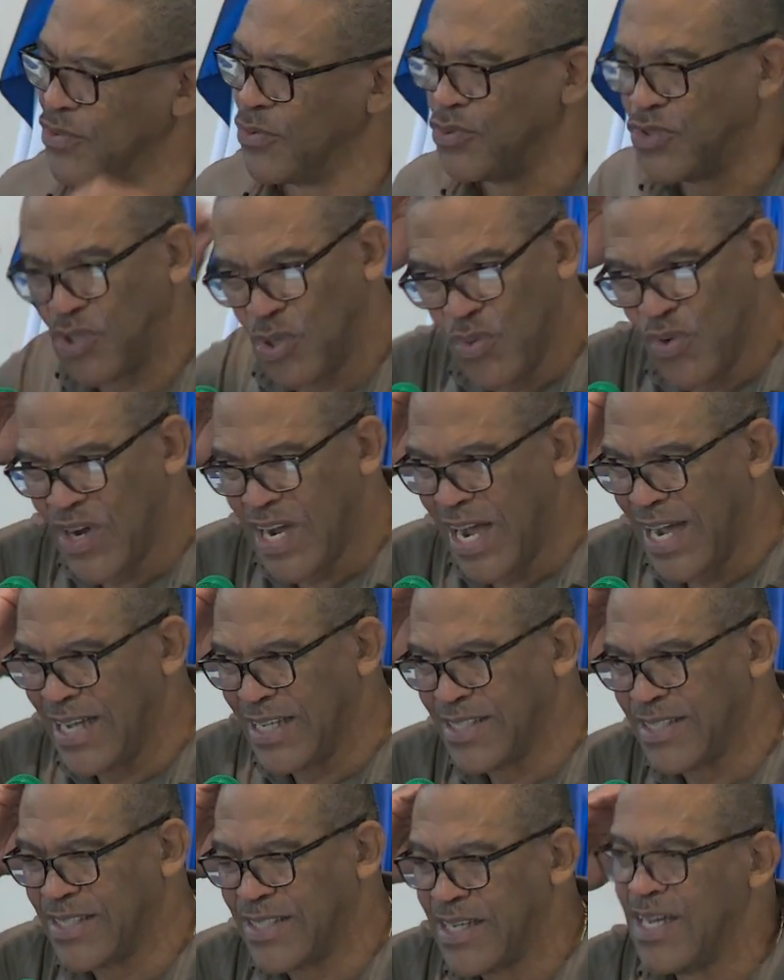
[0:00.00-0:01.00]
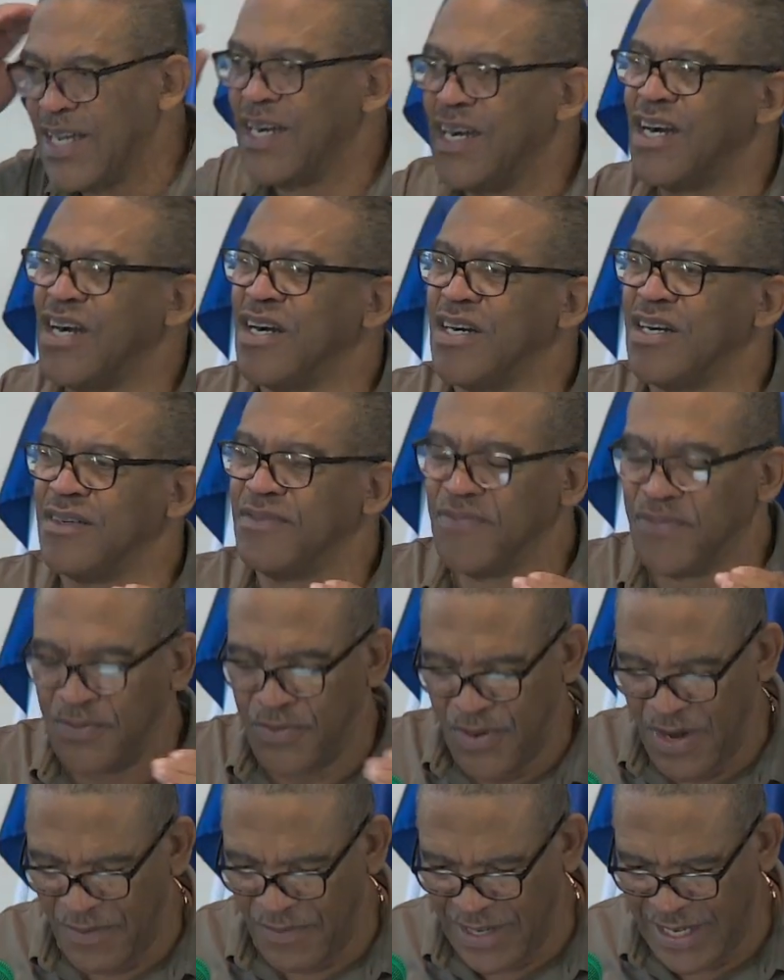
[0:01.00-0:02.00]
Two kinds of
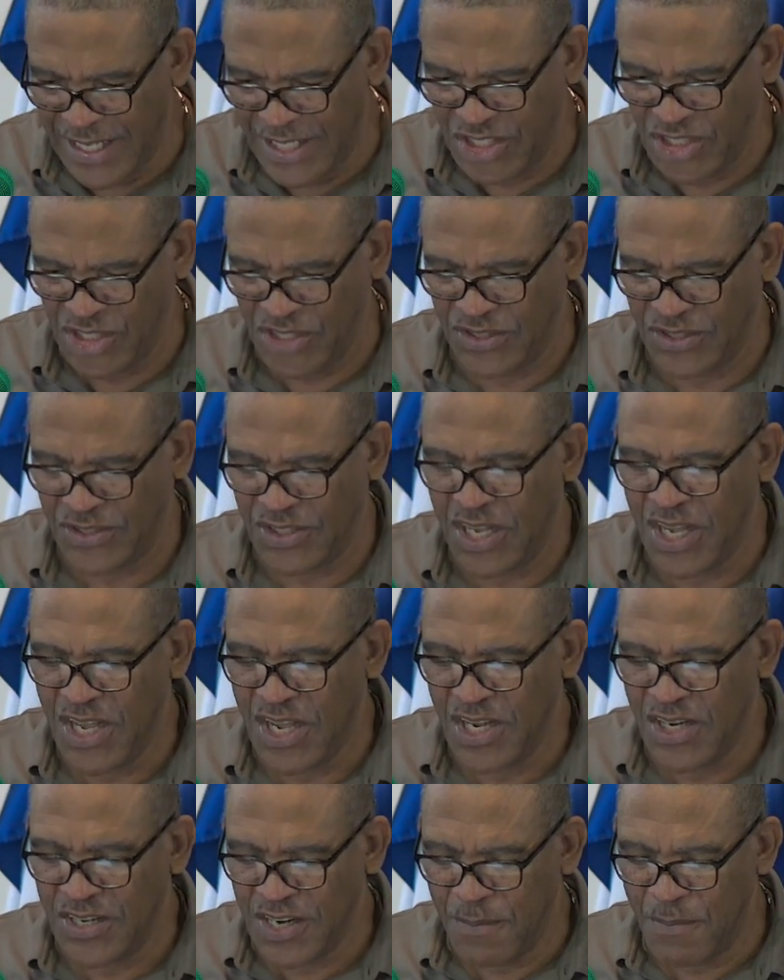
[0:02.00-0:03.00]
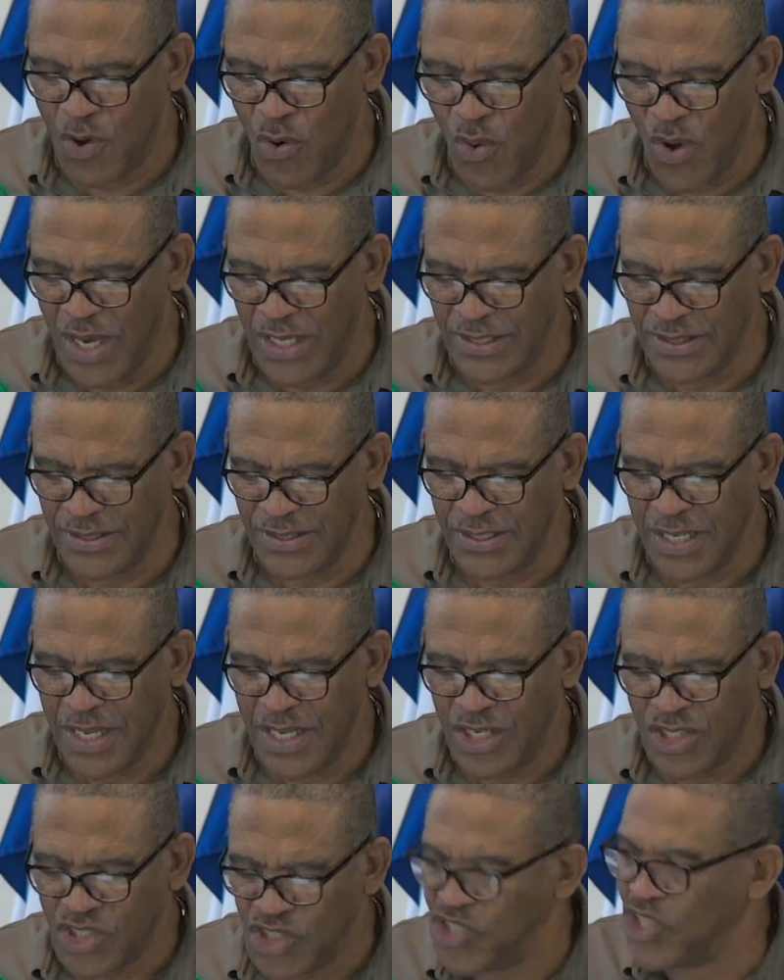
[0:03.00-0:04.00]
revelation. Number one,
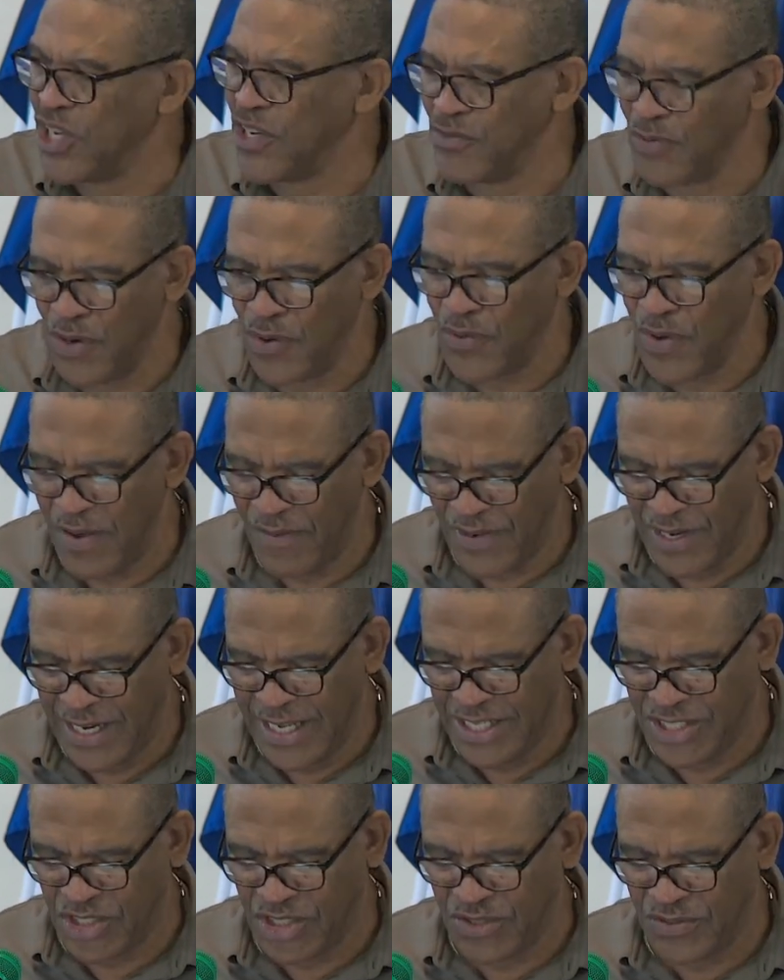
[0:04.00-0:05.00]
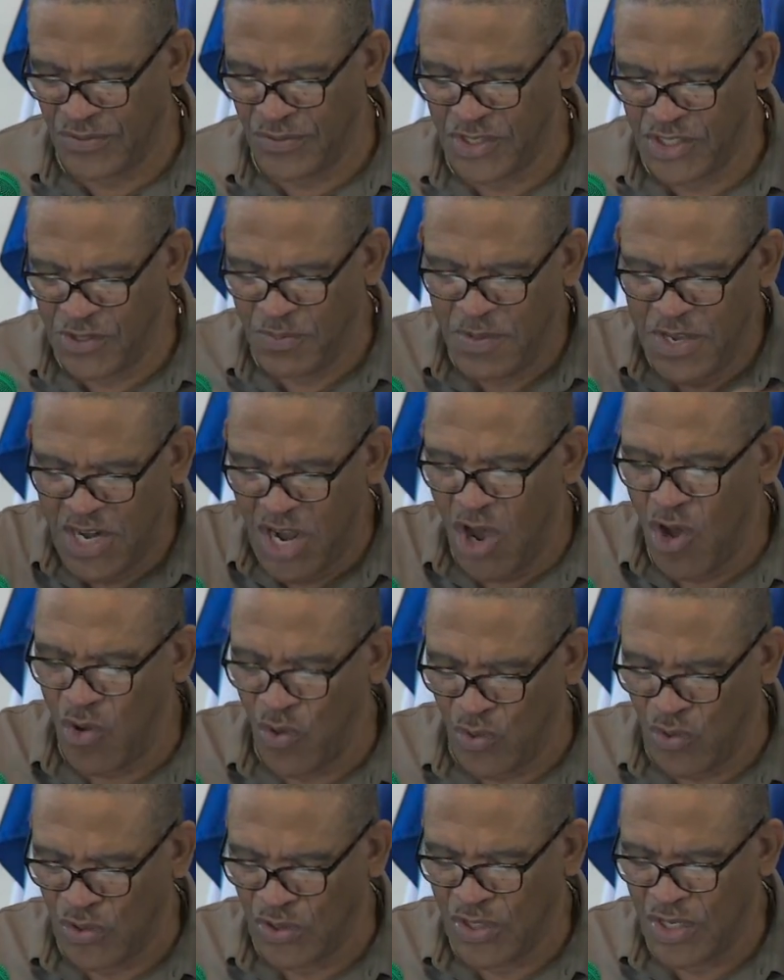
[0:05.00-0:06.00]
general revelation, which means all,
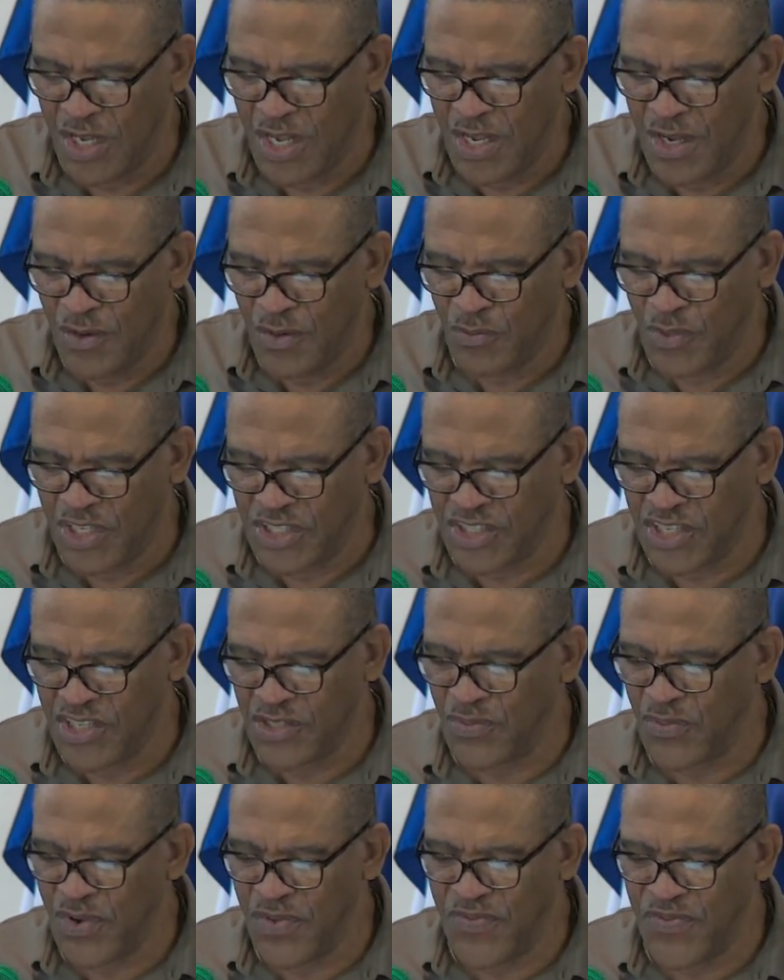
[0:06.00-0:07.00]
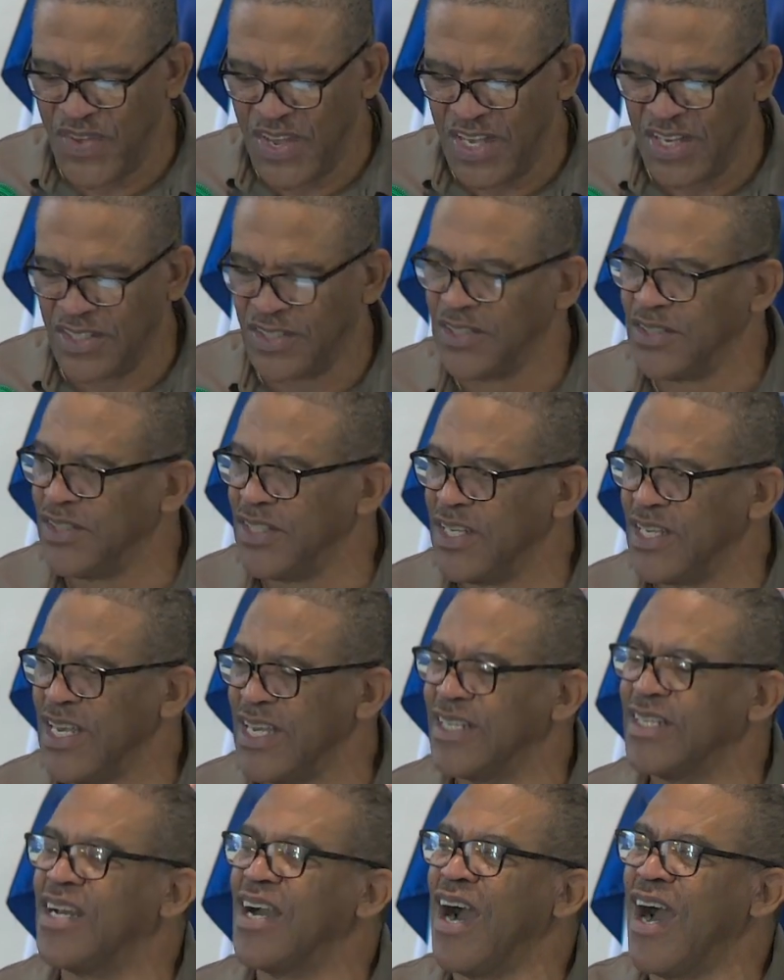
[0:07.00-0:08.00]
which is revealed
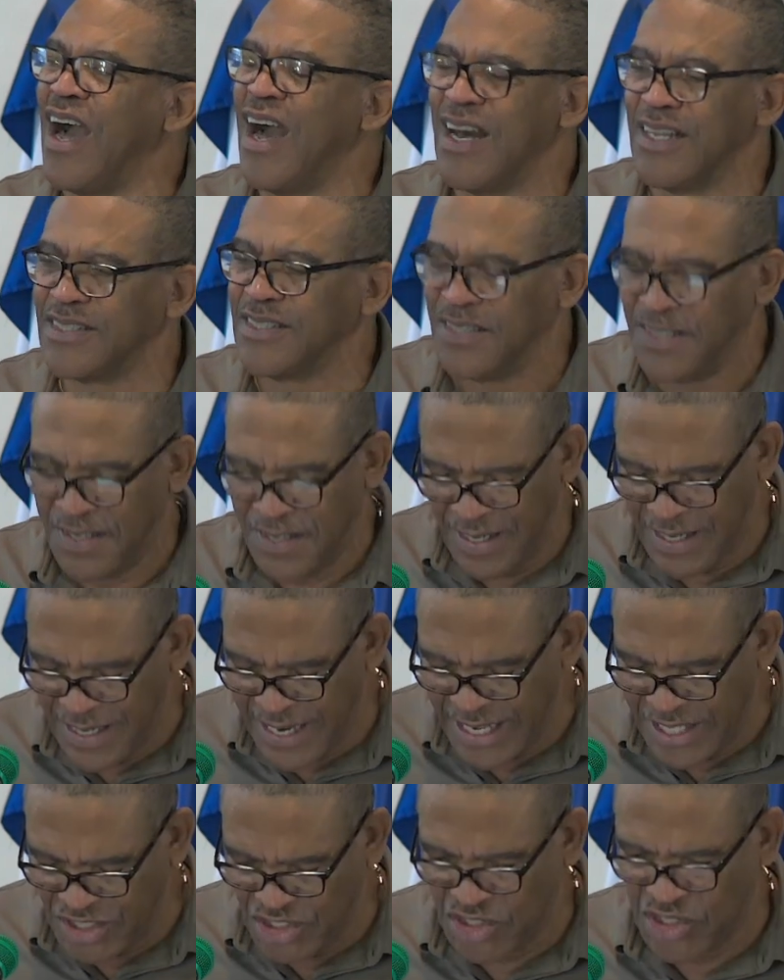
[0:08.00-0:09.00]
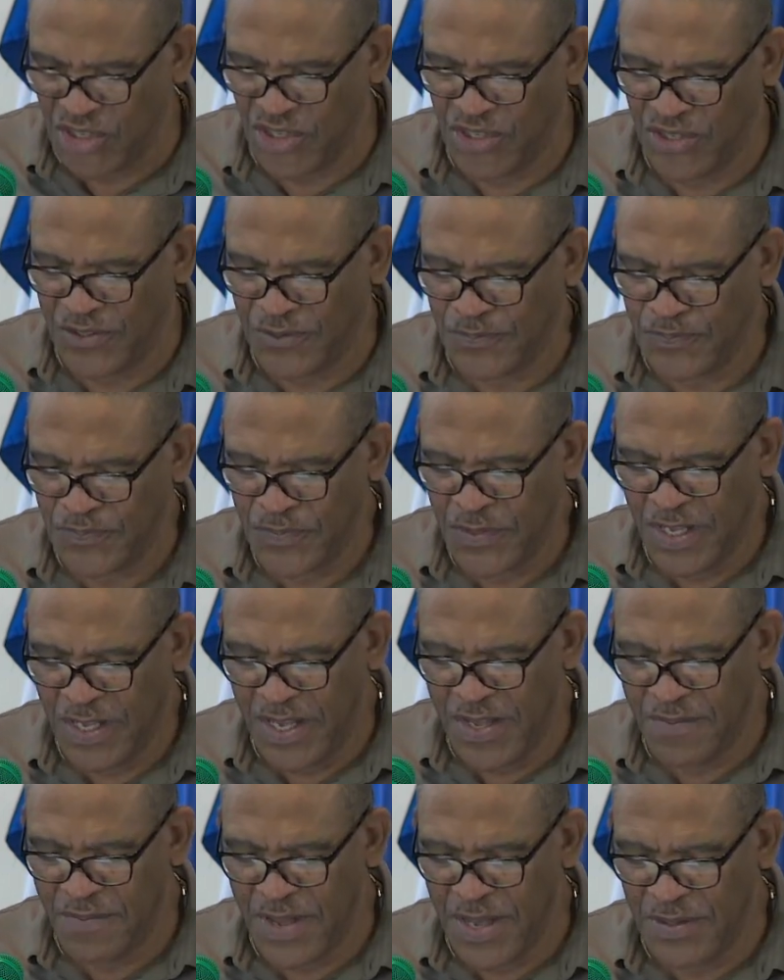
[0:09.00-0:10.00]
in God's nature.
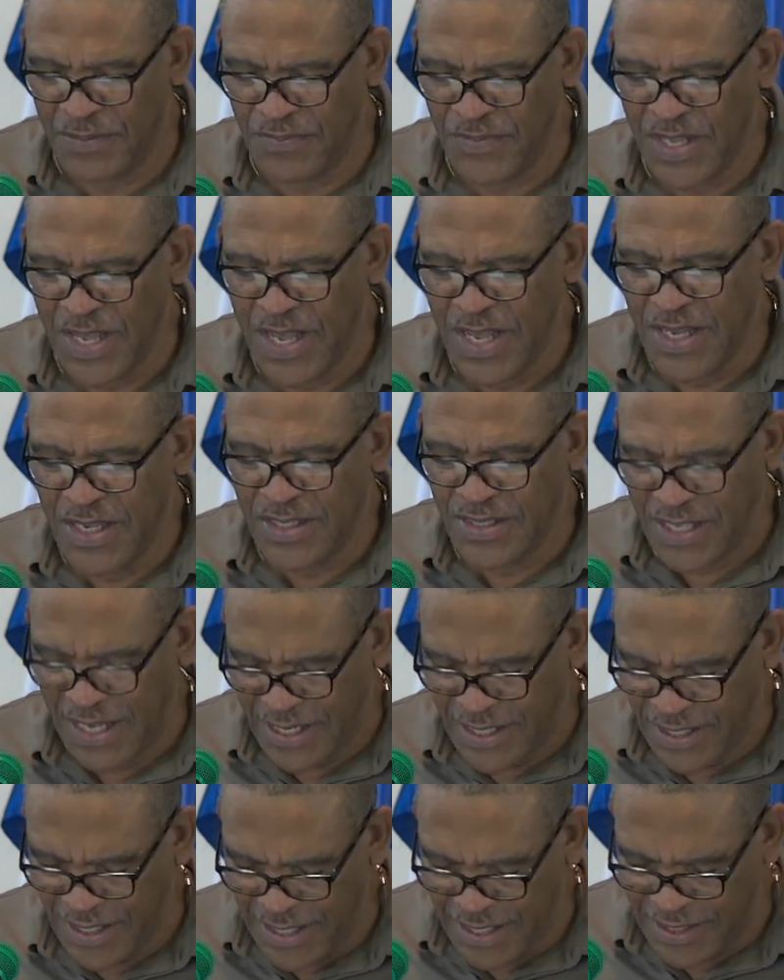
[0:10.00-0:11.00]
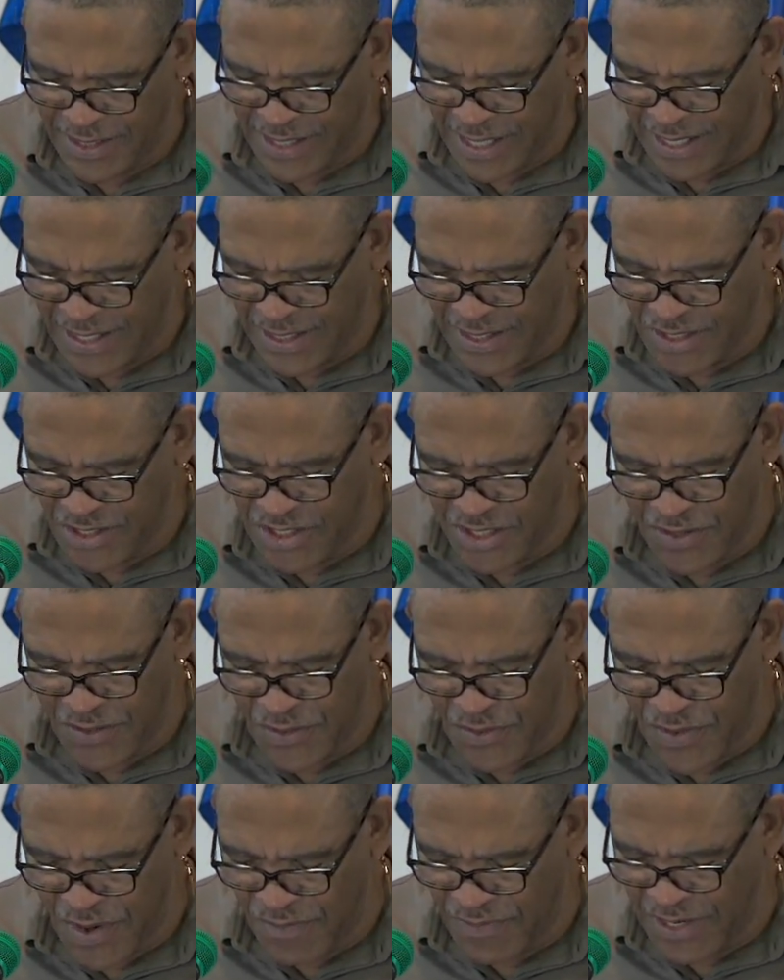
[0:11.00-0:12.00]
Amen. Secondly, general
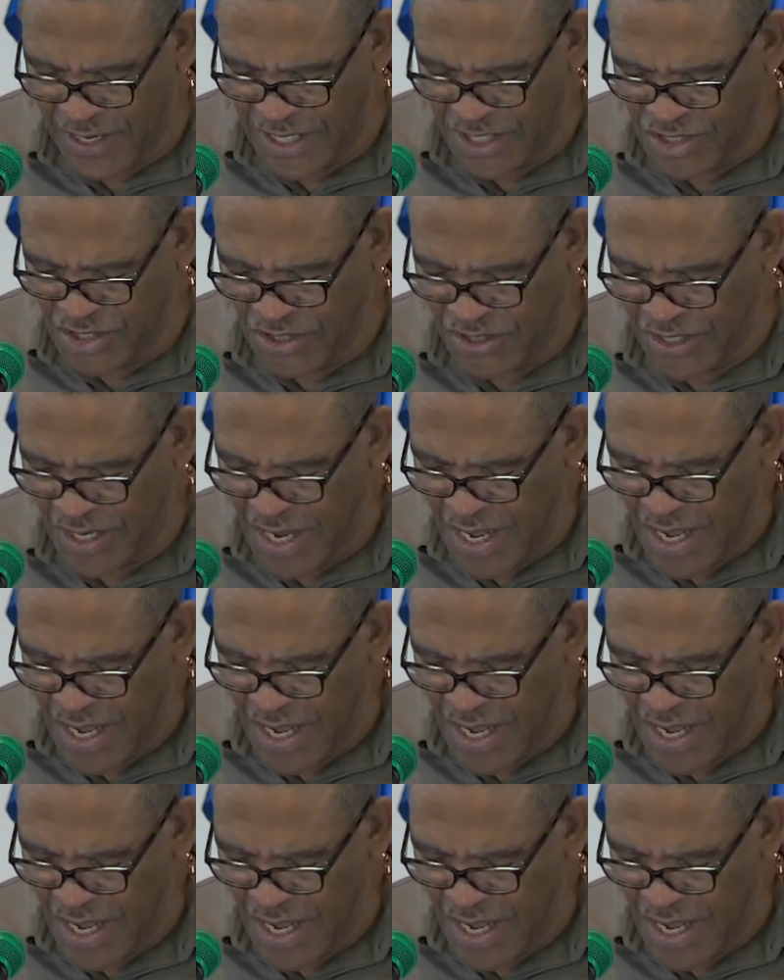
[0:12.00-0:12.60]
revelation.